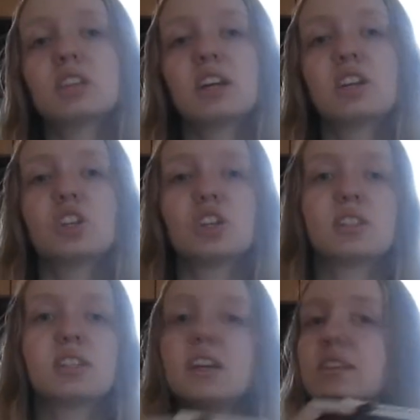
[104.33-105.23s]
I can
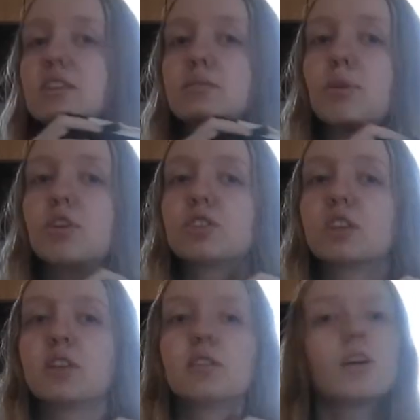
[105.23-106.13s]
just take this purse
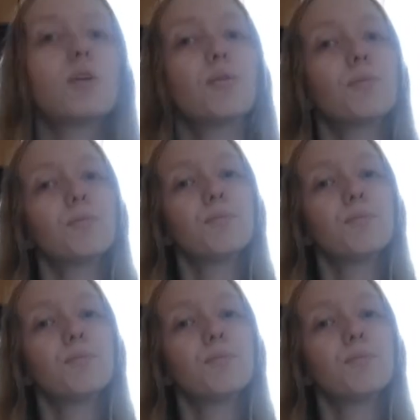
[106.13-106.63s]
and go.